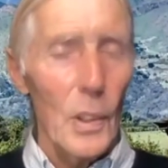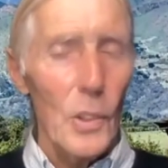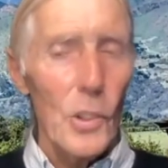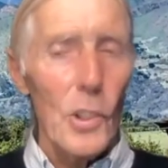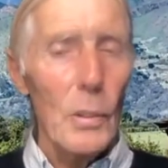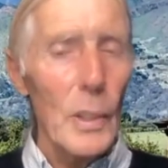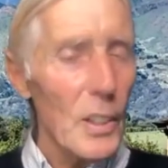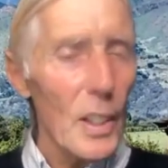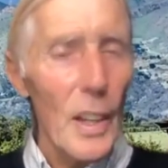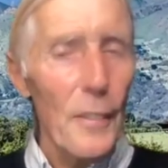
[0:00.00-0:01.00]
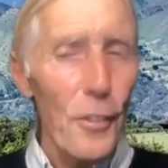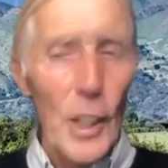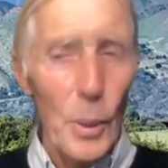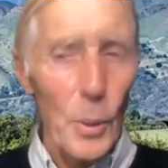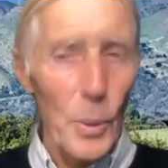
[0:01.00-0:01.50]
Tune into their
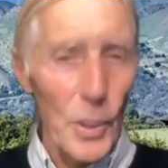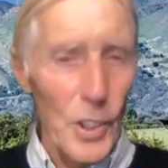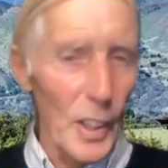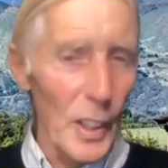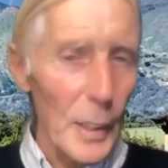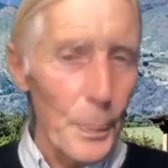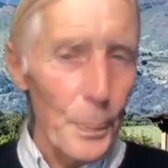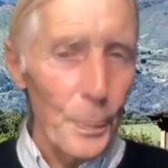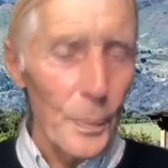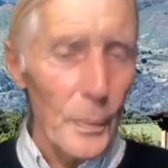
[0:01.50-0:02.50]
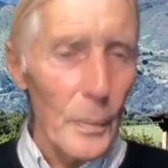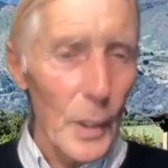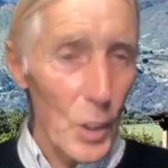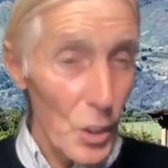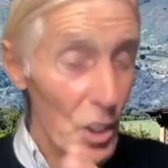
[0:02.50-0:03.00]
frequency,
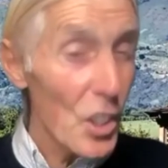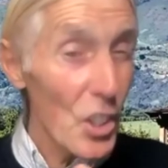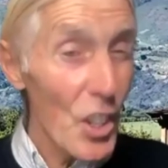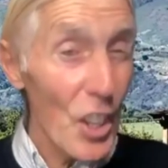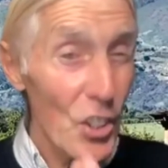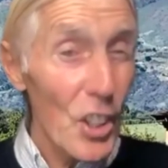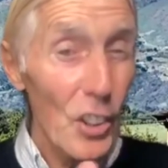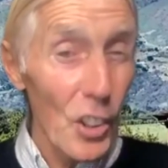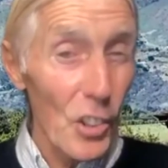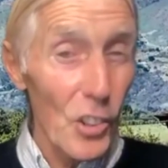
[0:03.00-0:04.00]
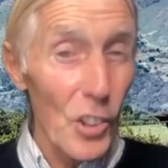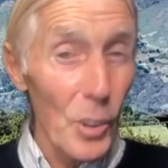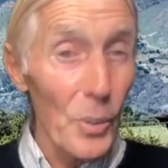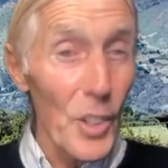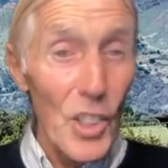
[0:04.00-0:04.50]
because this is their signature
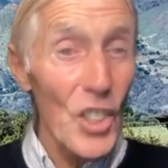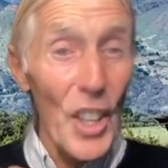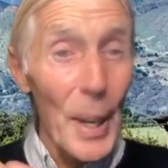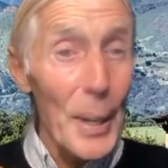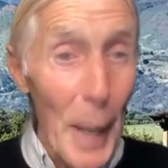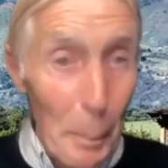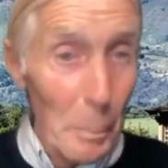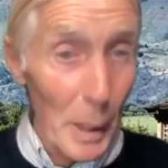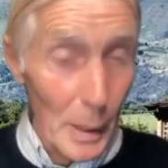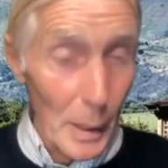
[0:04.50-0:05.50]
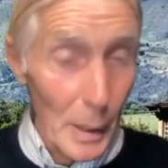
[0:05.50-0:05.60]
tune, this is their number.